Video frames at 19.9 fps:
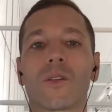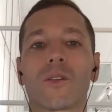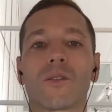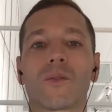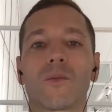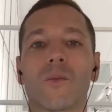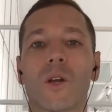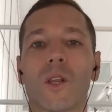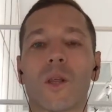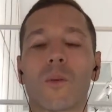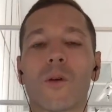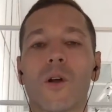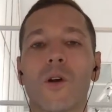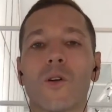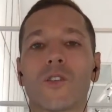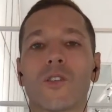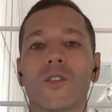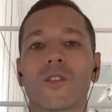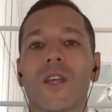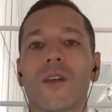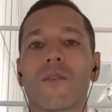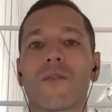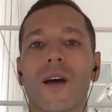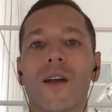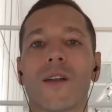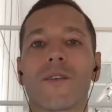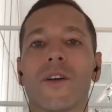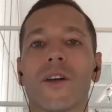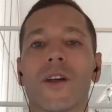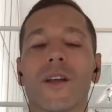one of the pros is they've
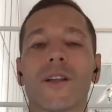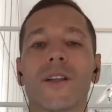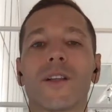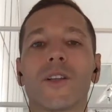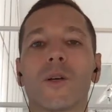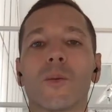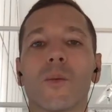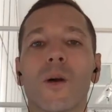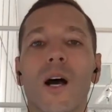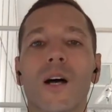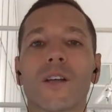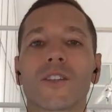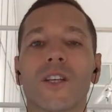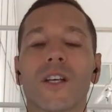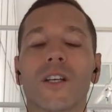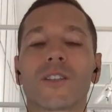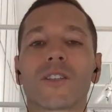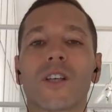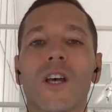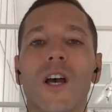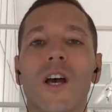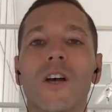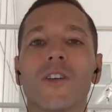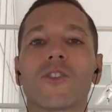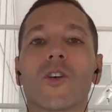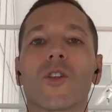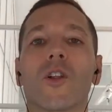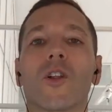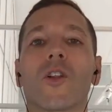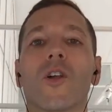got a very clear process.
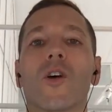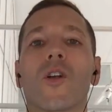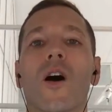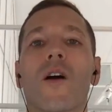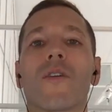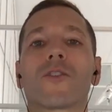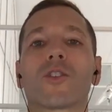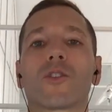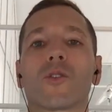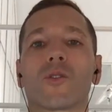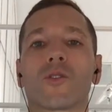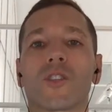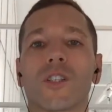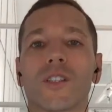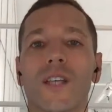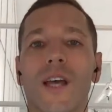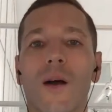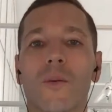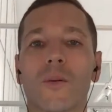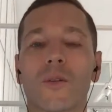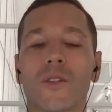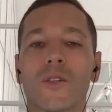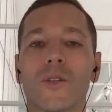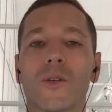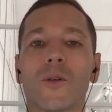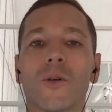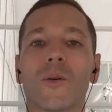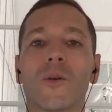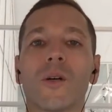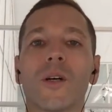So the loan officer will sit down with
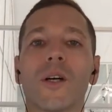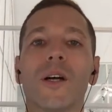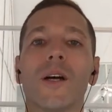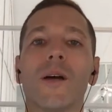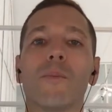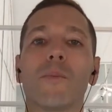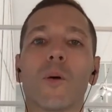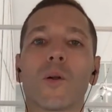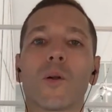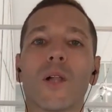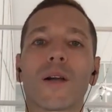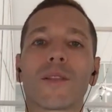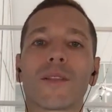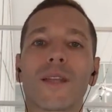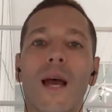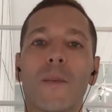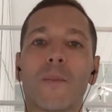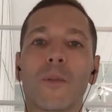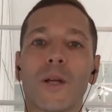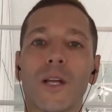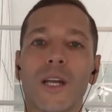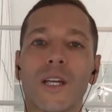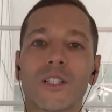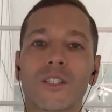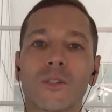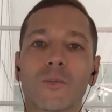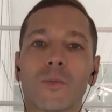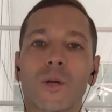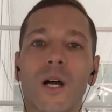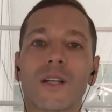you, pull out the
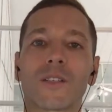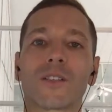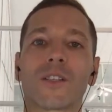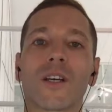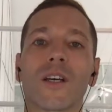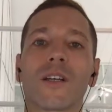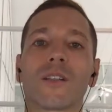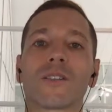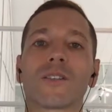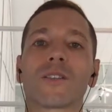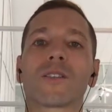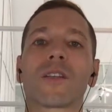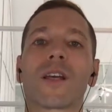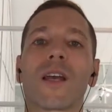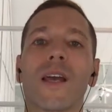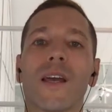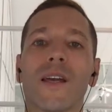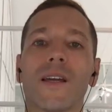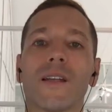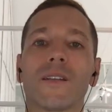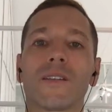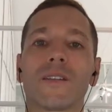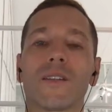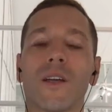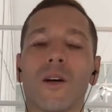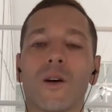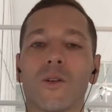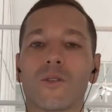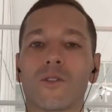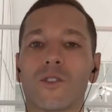application process, and
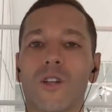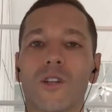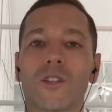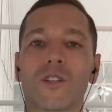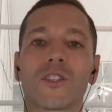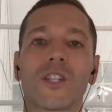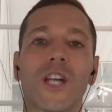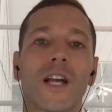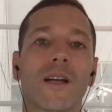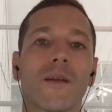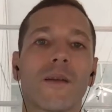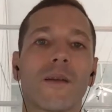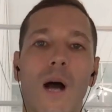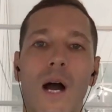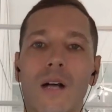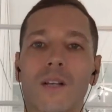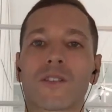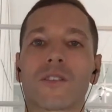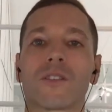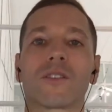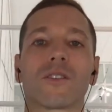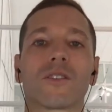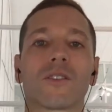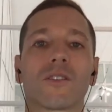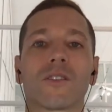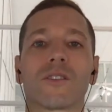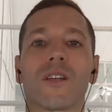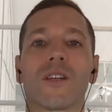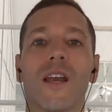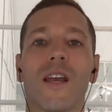they'll start checking boxes.
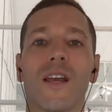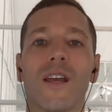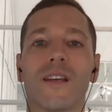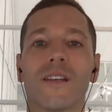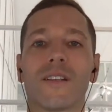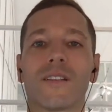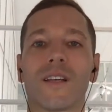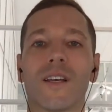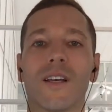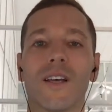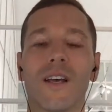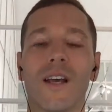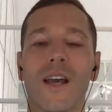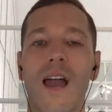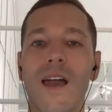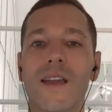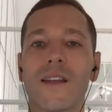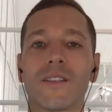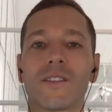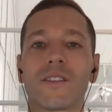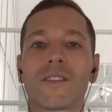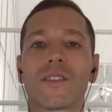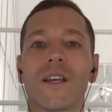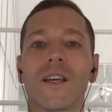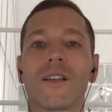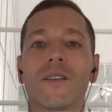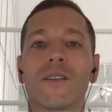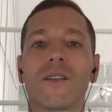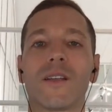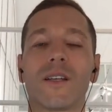And
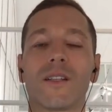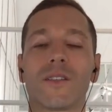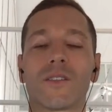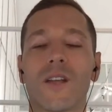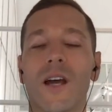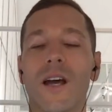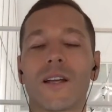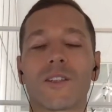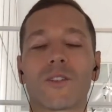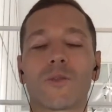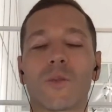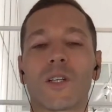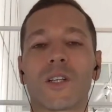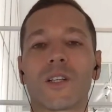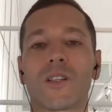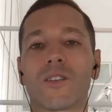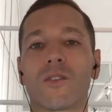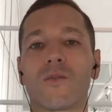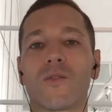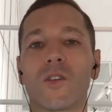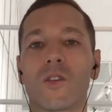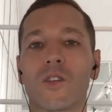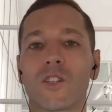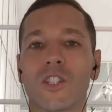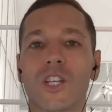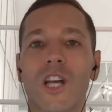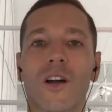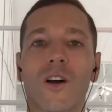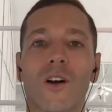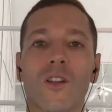it's nice because if you can
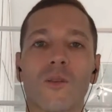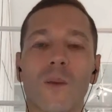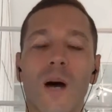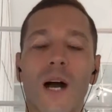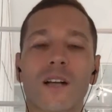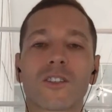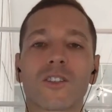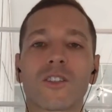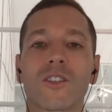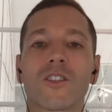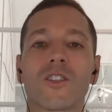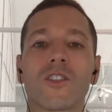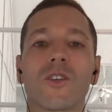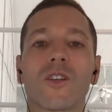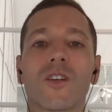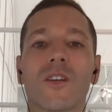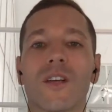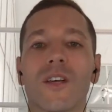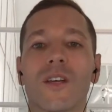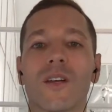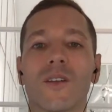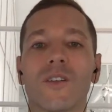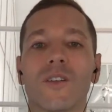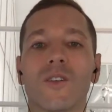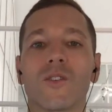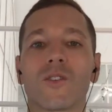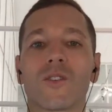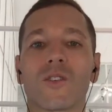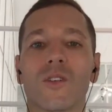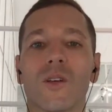check all the boxes, you can get
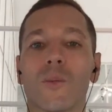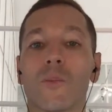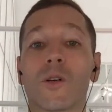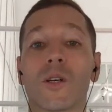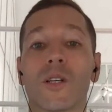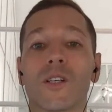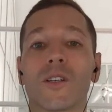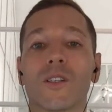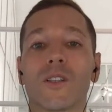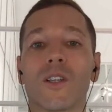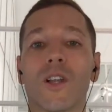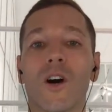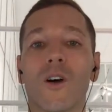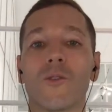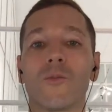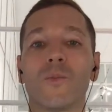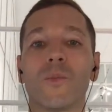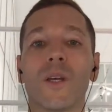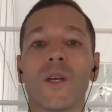usually a pretty good loan.